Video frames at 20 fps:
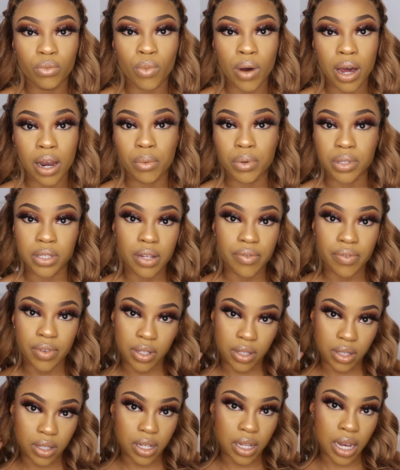while I was
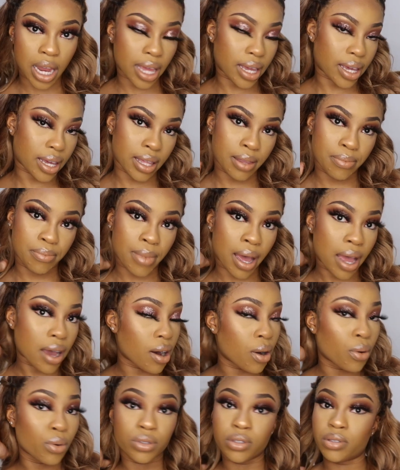living like in
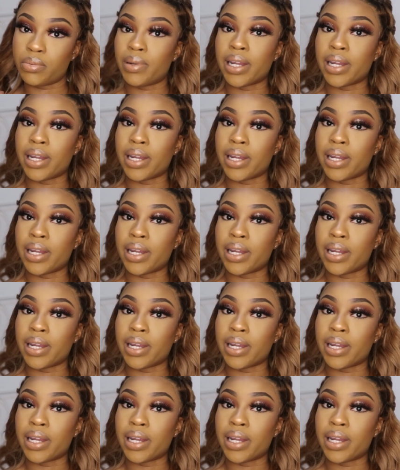my old